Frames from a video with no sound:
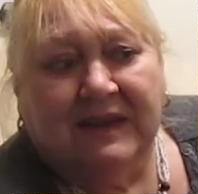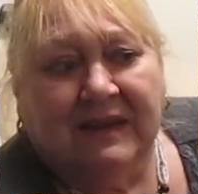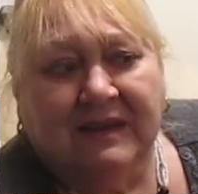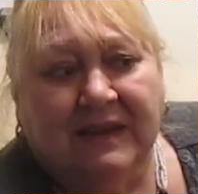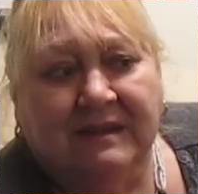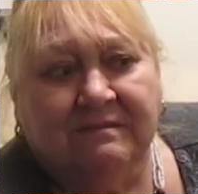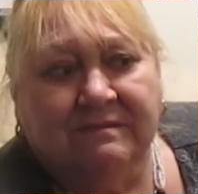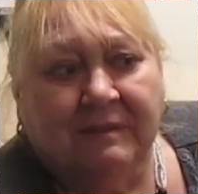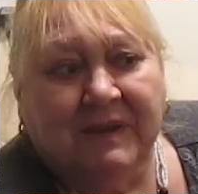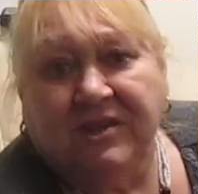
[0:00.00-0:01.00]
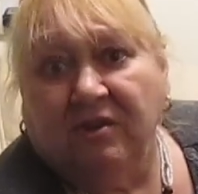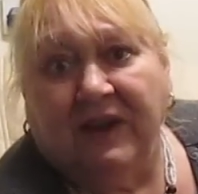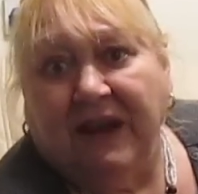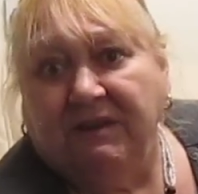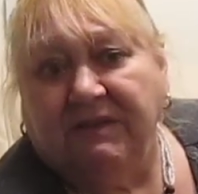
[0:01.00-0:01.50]
And I mean, I don't
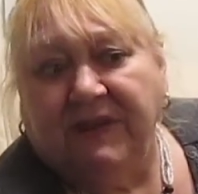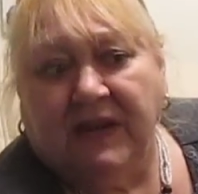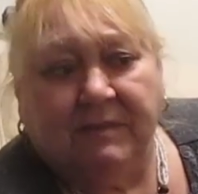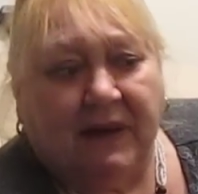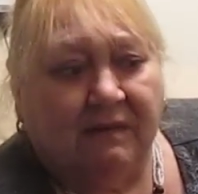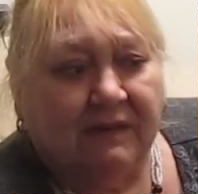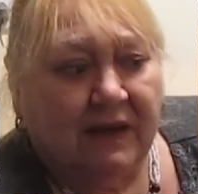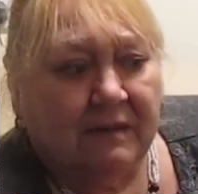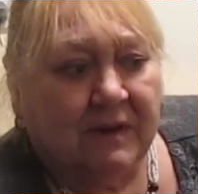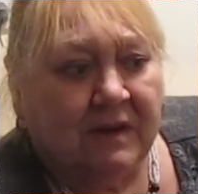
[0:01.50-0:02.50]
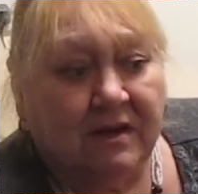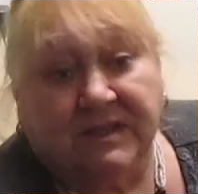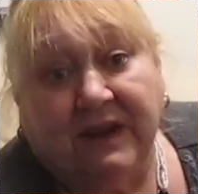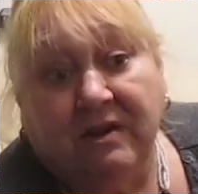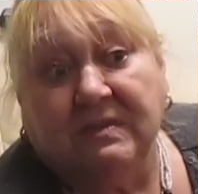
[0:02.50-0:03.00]
know how you feel about that,
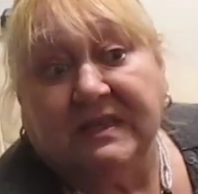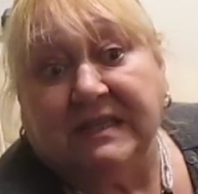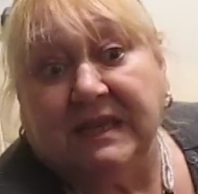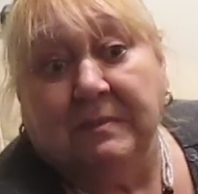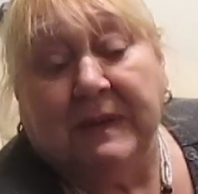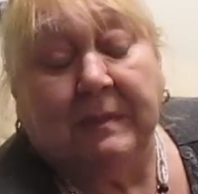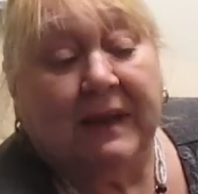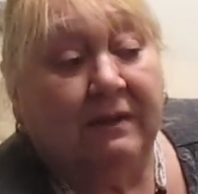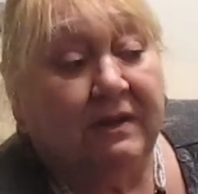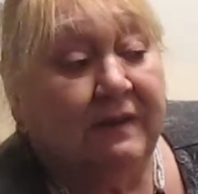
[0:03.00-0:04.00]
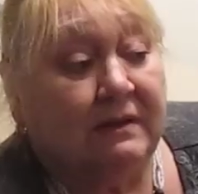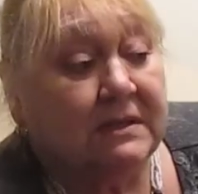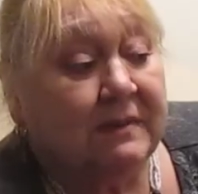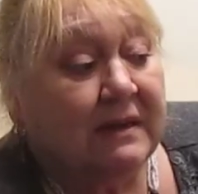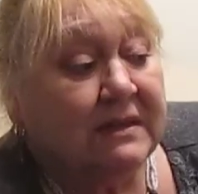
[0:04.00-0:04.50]
because Erin was asking people how they
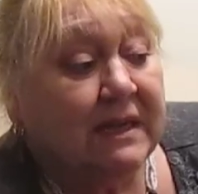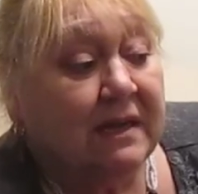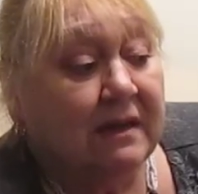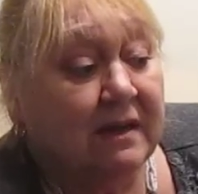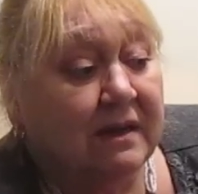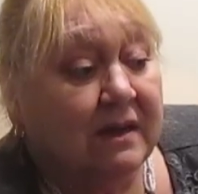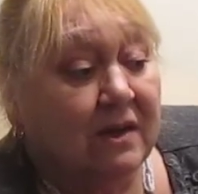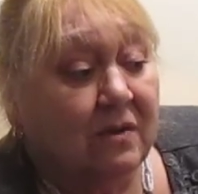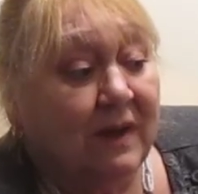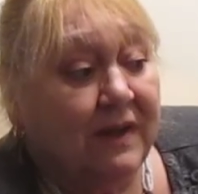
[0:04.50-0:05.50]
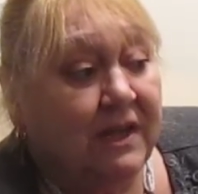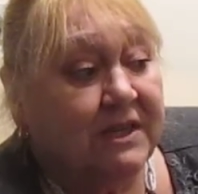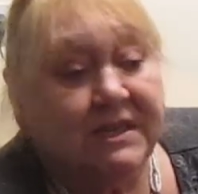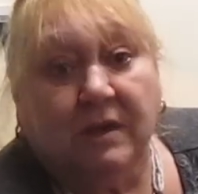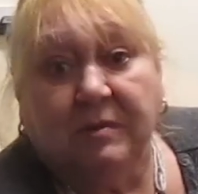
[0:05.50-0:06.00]
felt about it. Whether
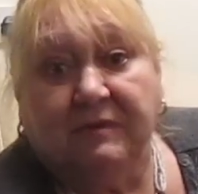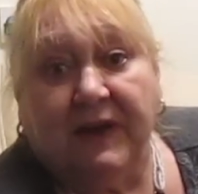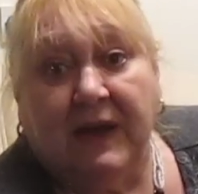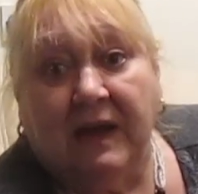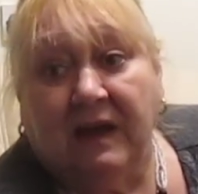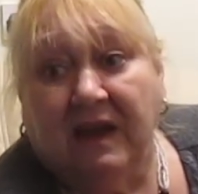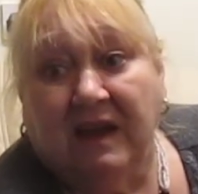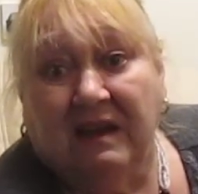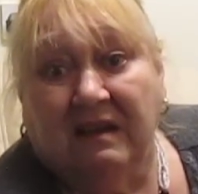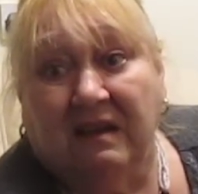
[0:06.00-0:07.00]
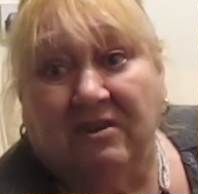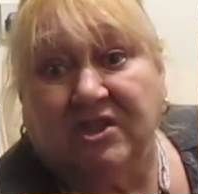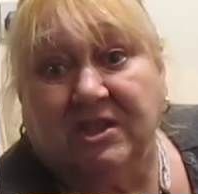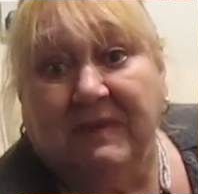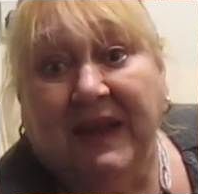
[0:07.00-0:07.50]
you'd still prefer us
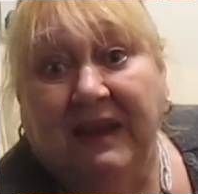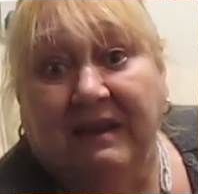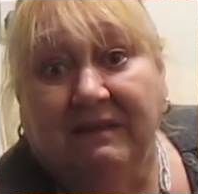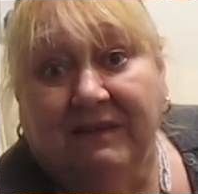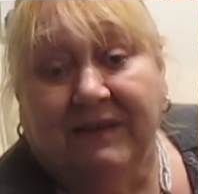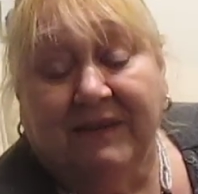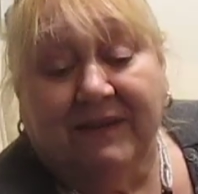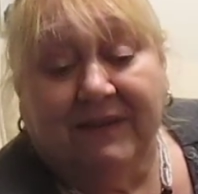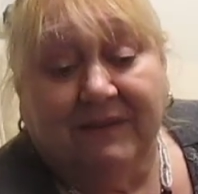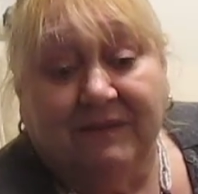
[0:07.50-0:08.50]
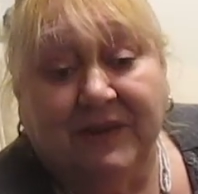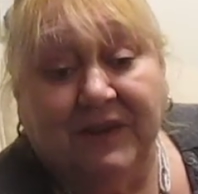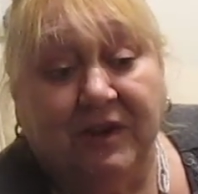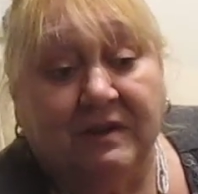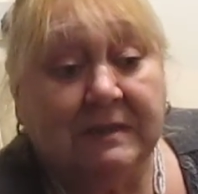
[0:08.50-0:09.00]
to make
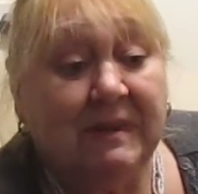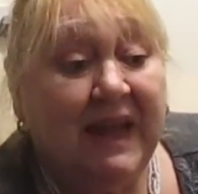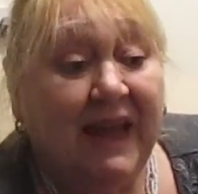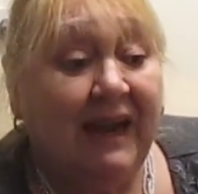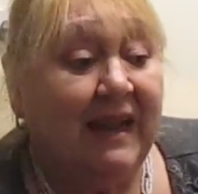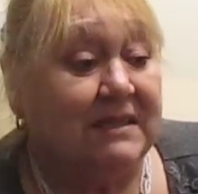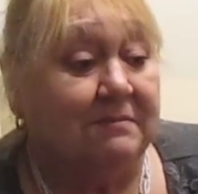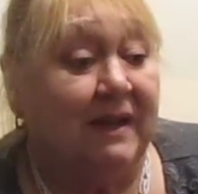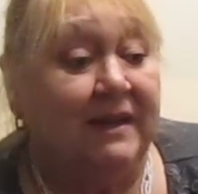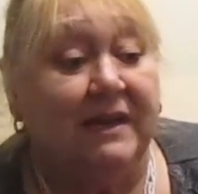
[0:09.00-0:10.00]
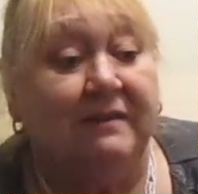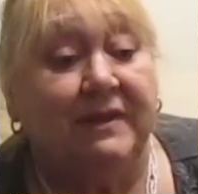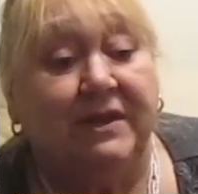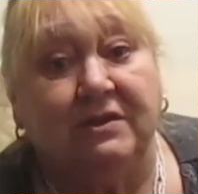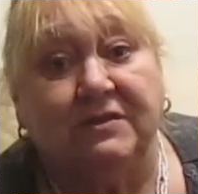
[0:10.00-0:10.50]
videos. I mean, Hayley hasn't made any
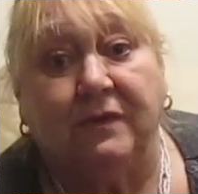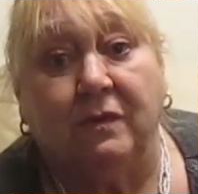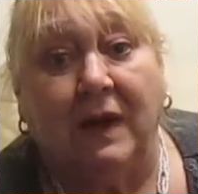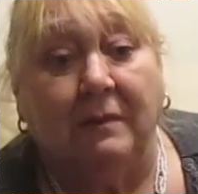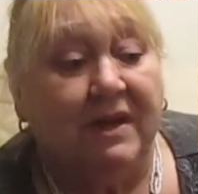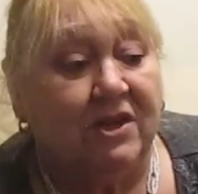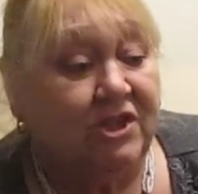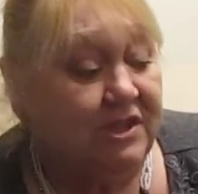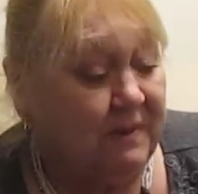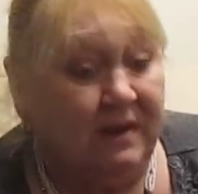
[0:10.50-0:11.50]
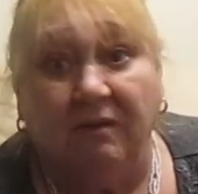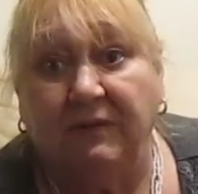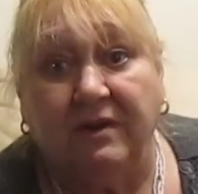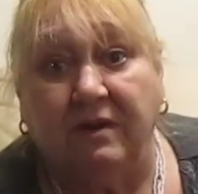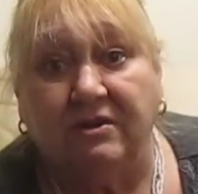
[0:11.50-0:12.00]
videos for a while because she's been off
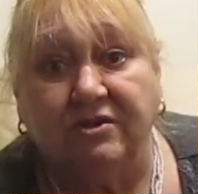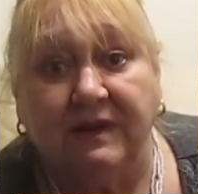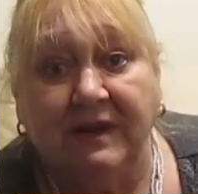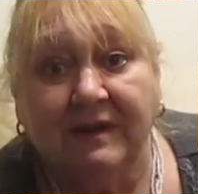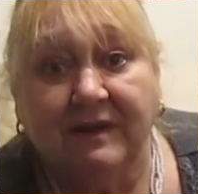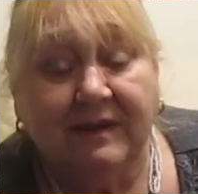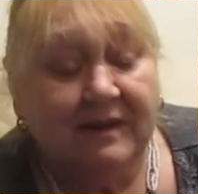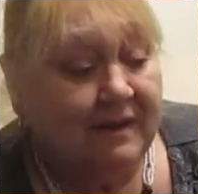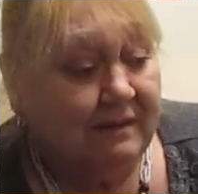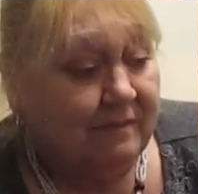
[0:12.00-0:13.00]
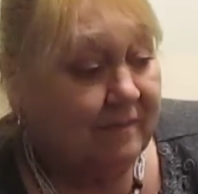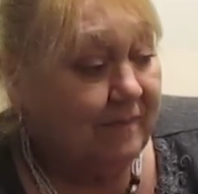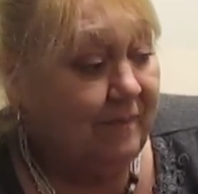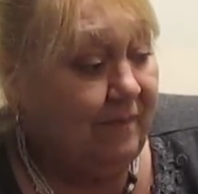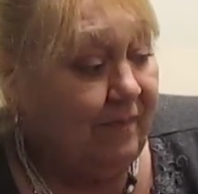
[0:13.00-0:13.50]
her crocheting.
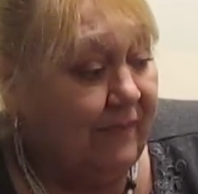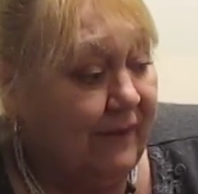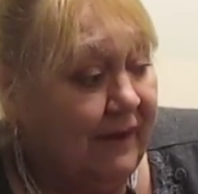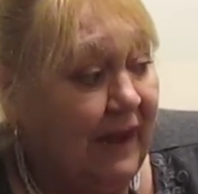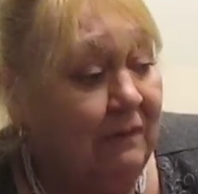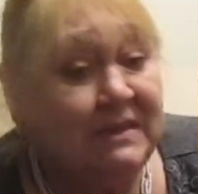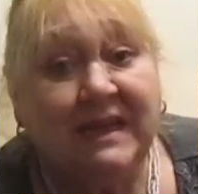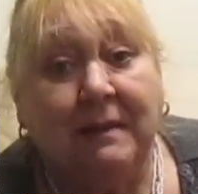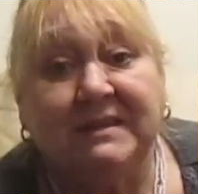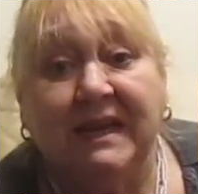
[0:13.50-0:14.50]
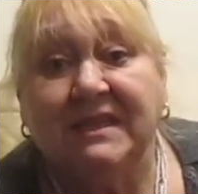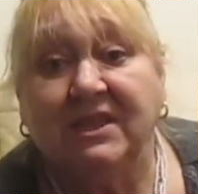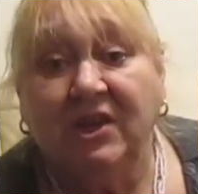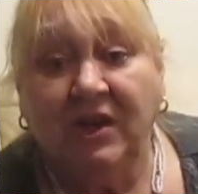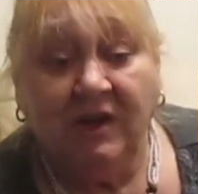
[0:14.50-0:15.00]
And I always kept saying
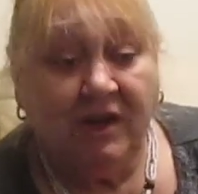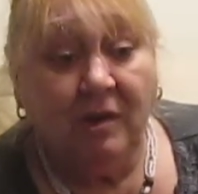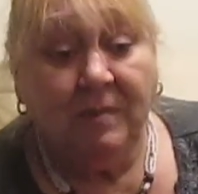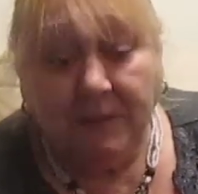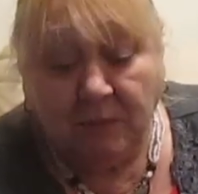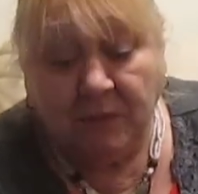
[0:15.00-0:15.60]
to her, you know, people